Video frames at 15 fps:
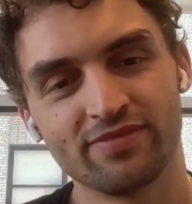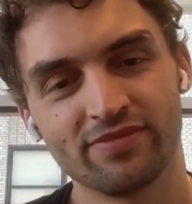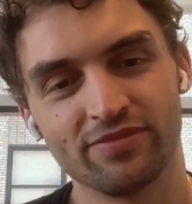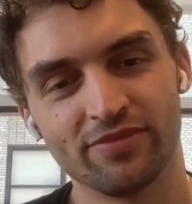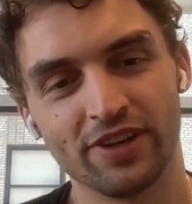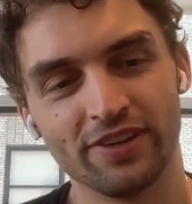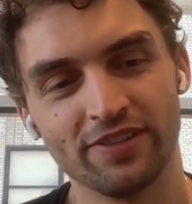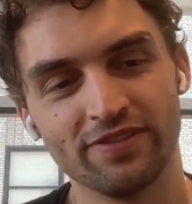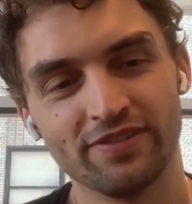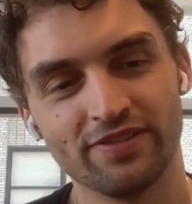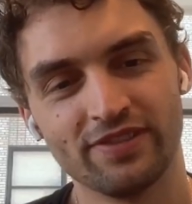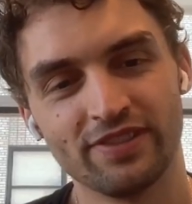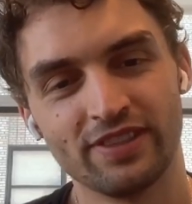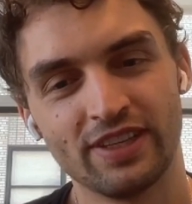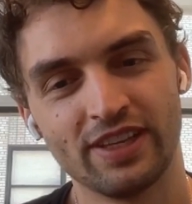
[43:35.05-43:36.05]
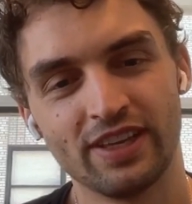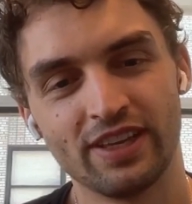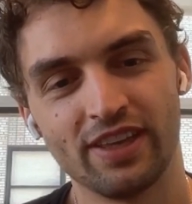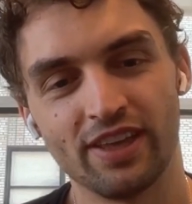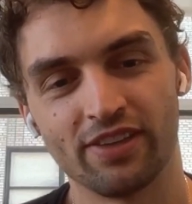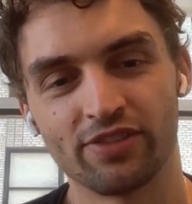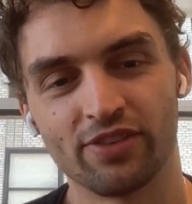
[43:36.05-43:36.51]
Right.
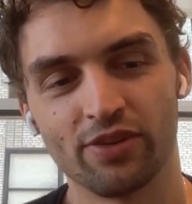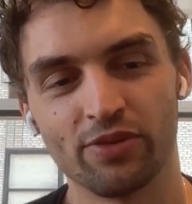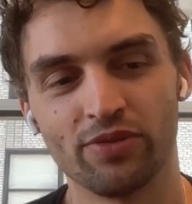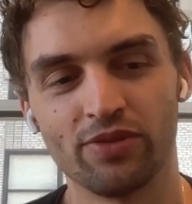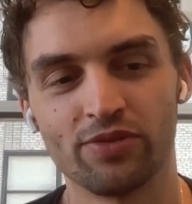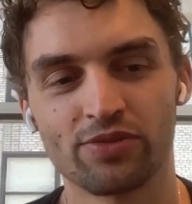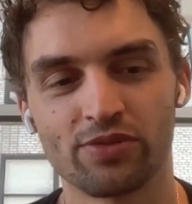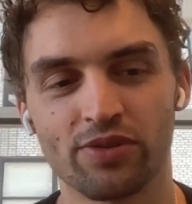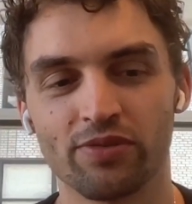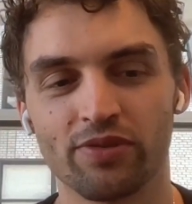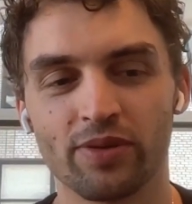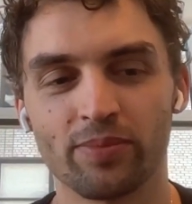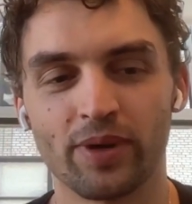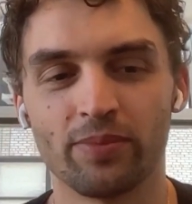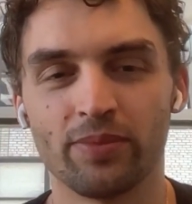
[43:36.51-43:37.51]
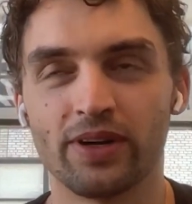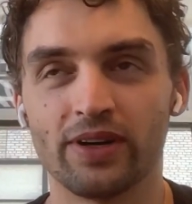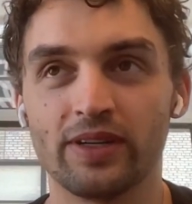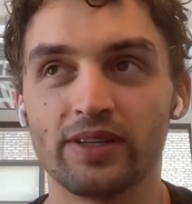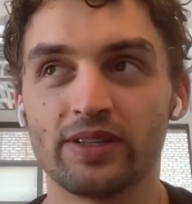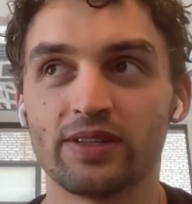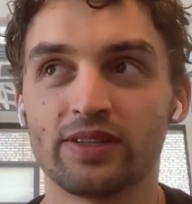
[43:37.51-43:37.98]
Yeah, so you sort of read my
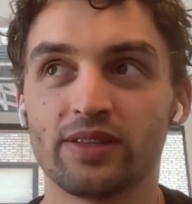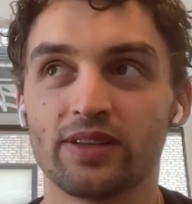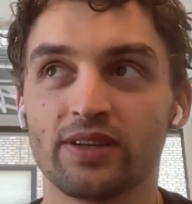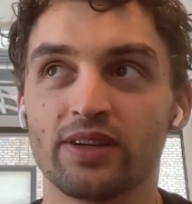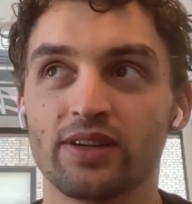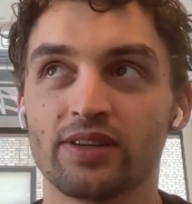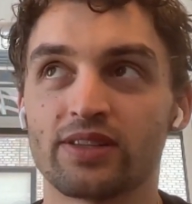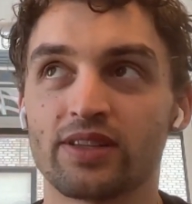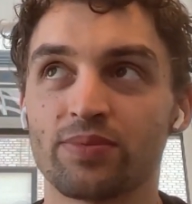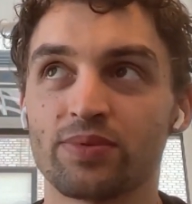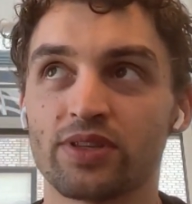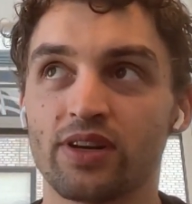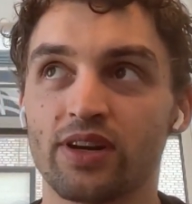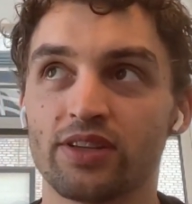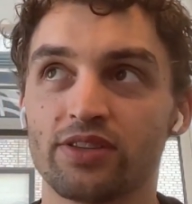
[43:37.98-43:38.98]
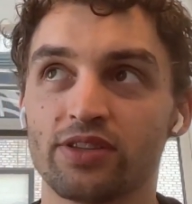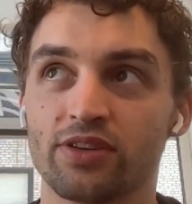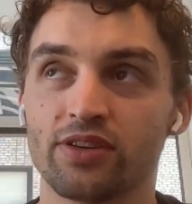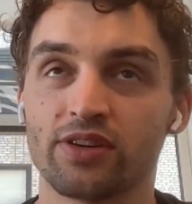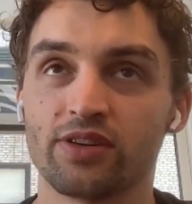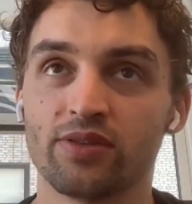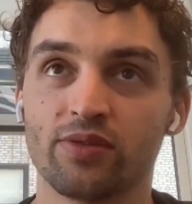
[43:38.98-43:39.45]
mind. The steps that I
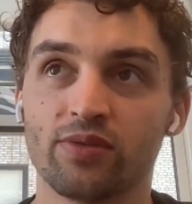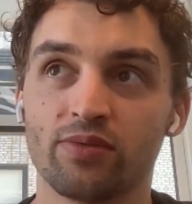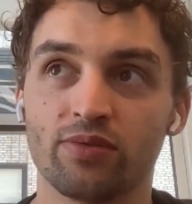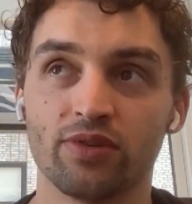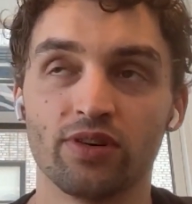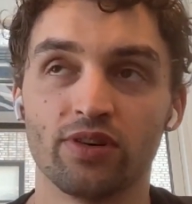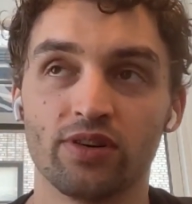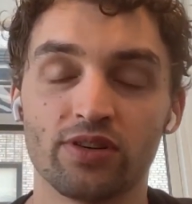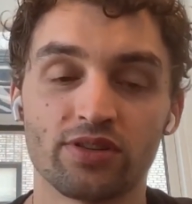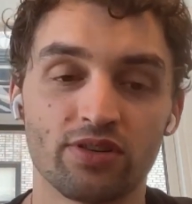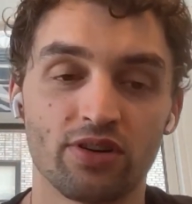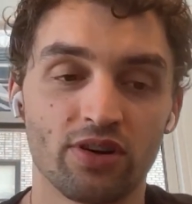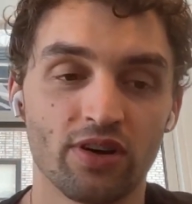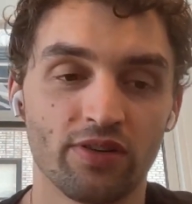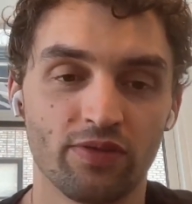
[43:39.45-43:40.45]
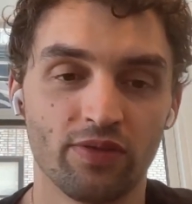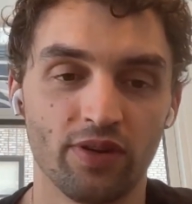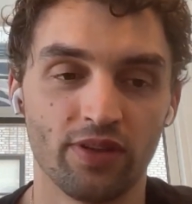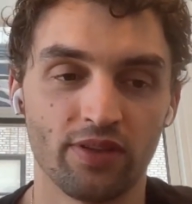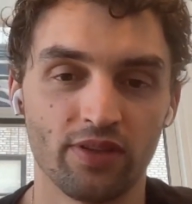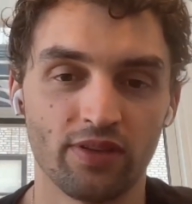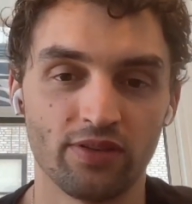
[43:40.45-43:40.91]
took were start off
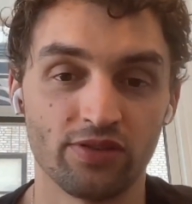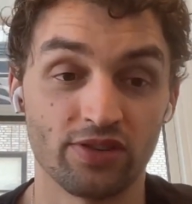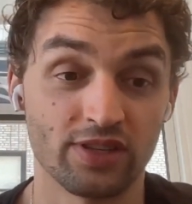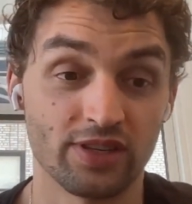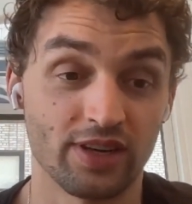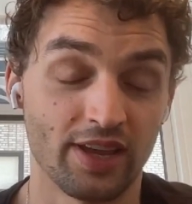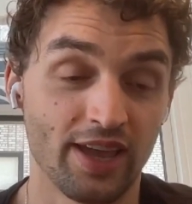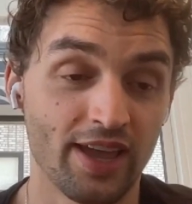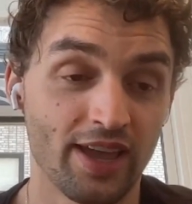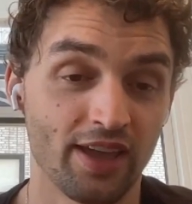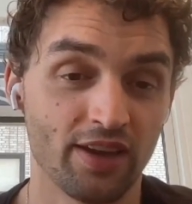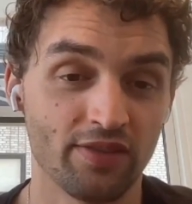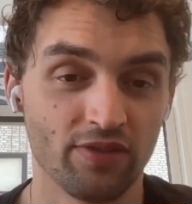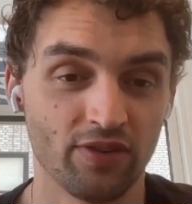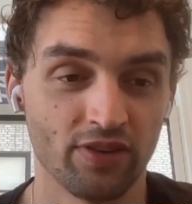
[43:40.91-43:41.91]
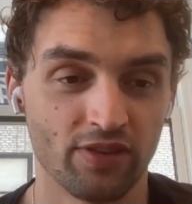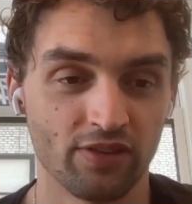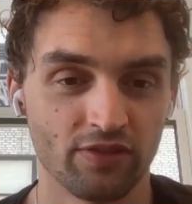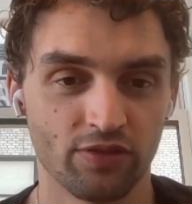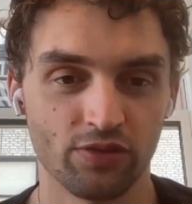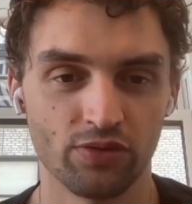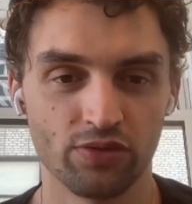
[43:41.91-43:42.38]
with just saying, hey, convert
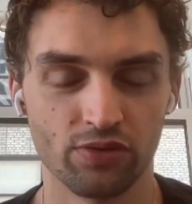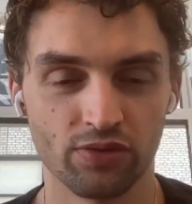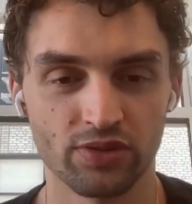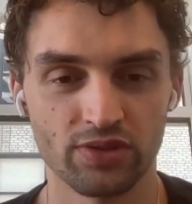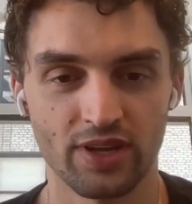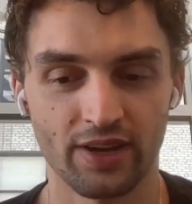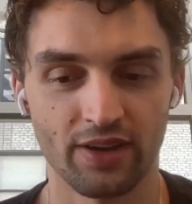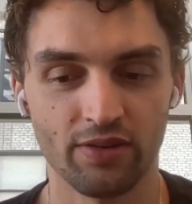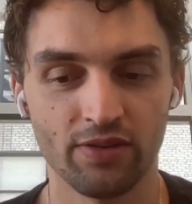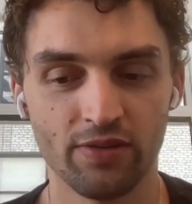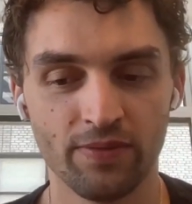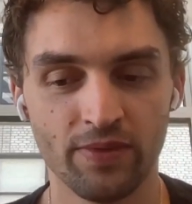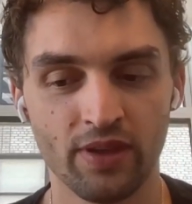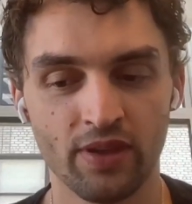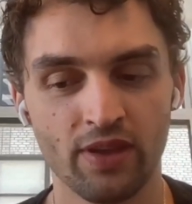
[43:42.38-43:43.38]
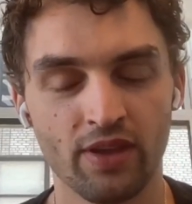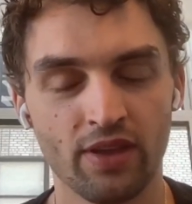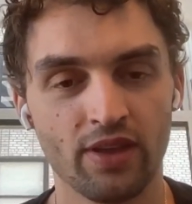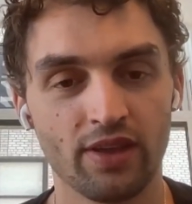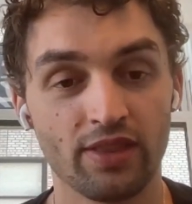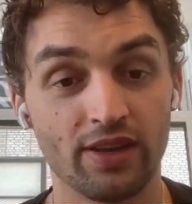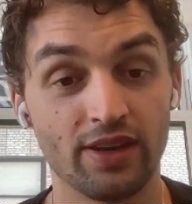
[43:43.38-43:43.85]
this to Google style.
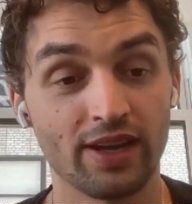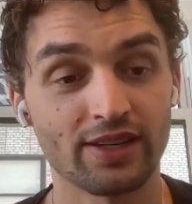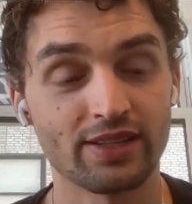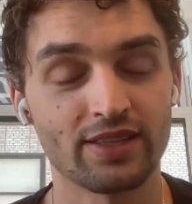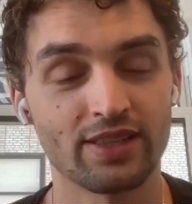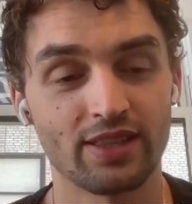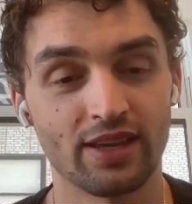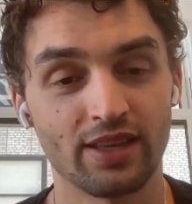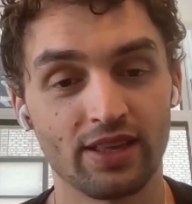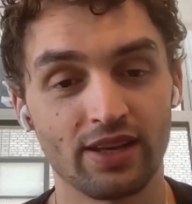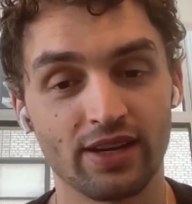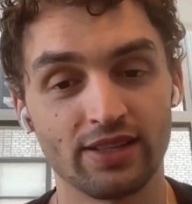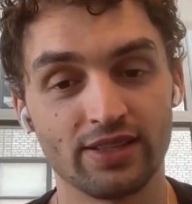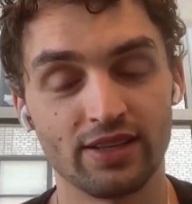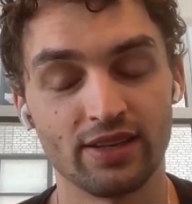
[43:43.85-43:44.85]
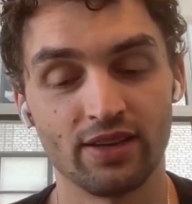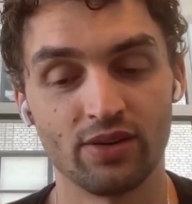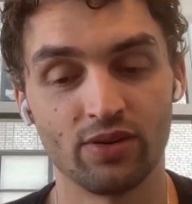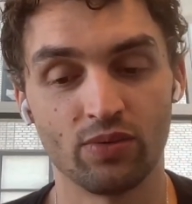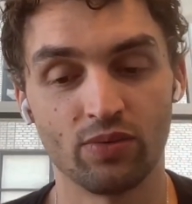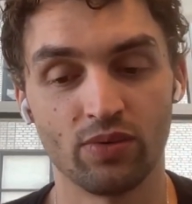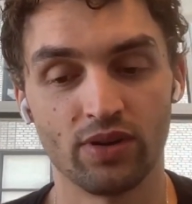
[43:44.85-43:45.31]
The next thing that I did
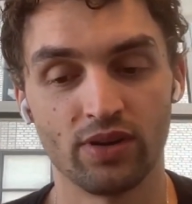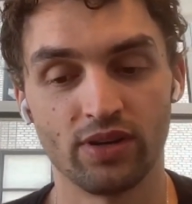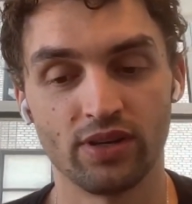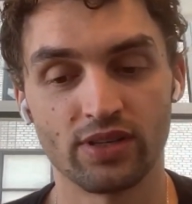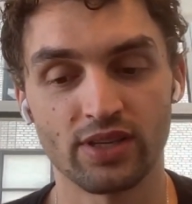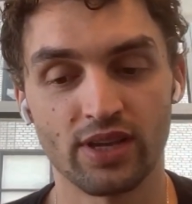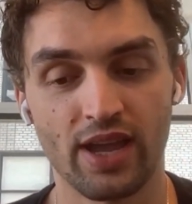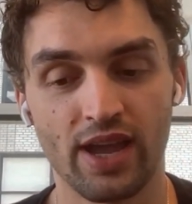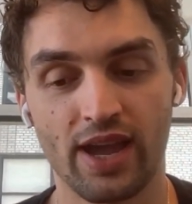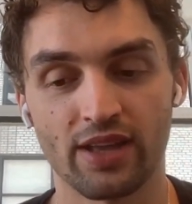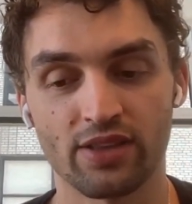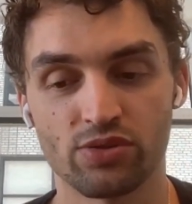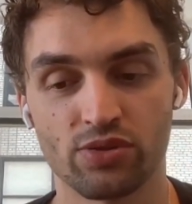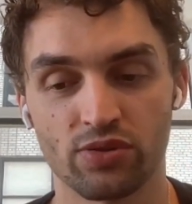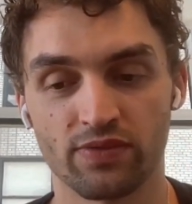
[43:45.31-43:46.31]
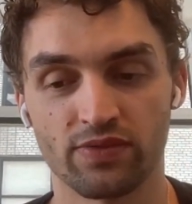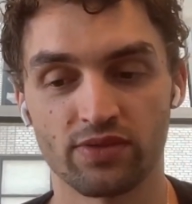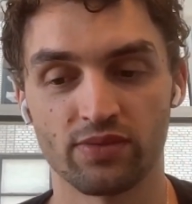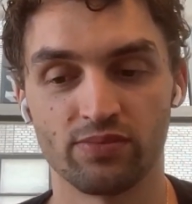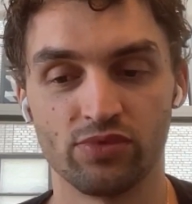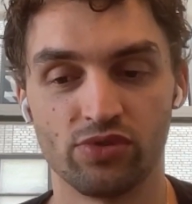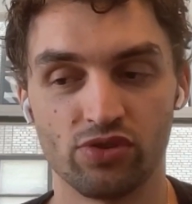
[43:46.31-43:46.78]
was add sort of
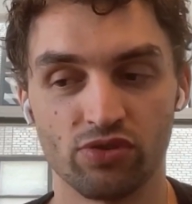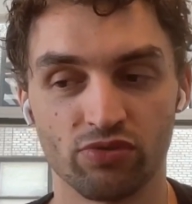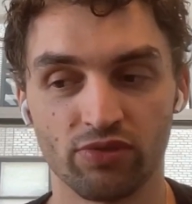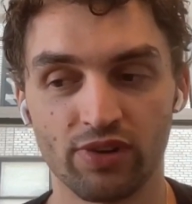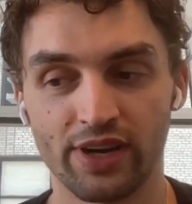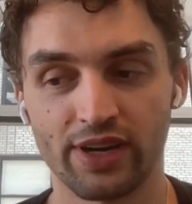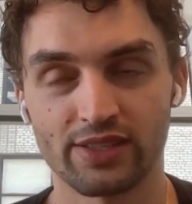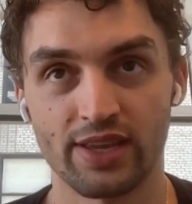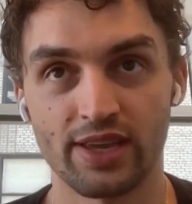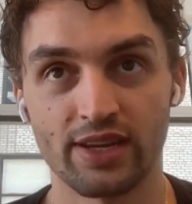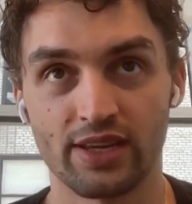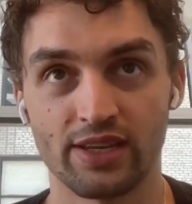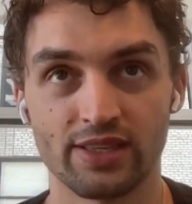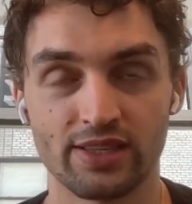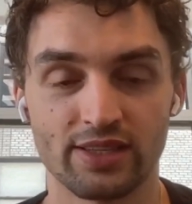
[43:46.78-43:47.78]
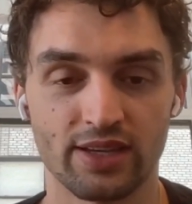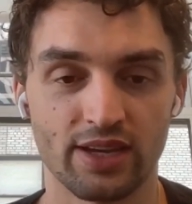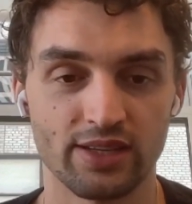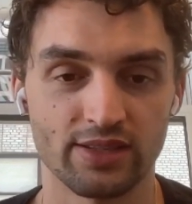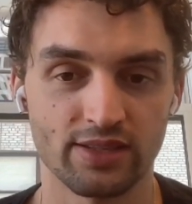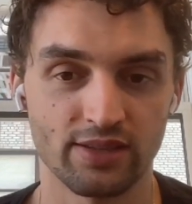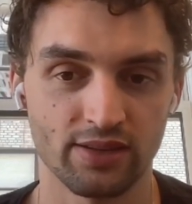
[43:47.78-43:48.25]
some direct and
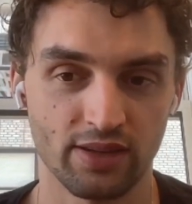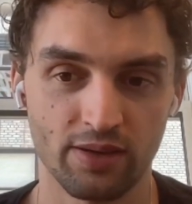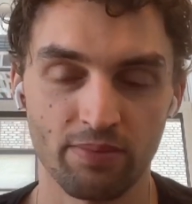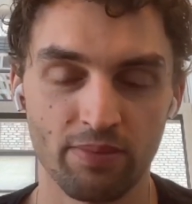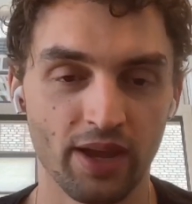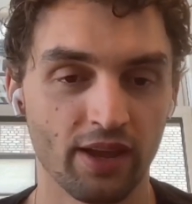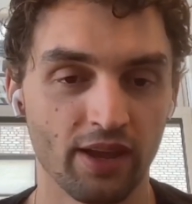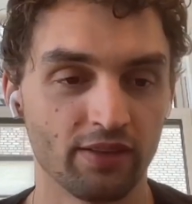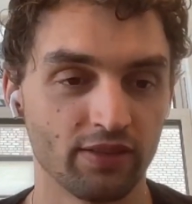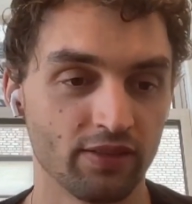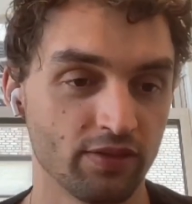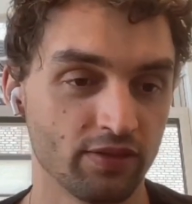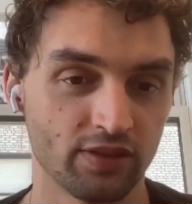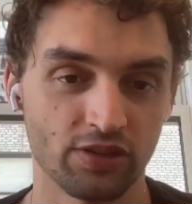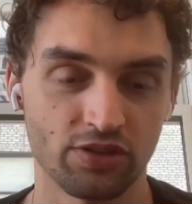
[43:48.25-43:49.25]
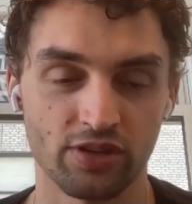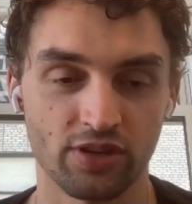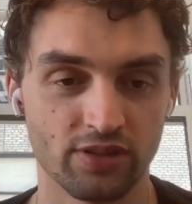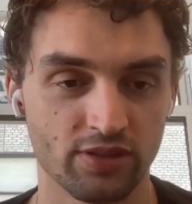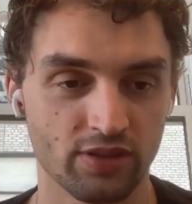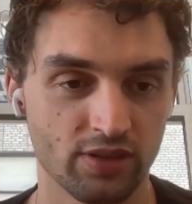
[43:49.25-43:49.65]
concise commands, such as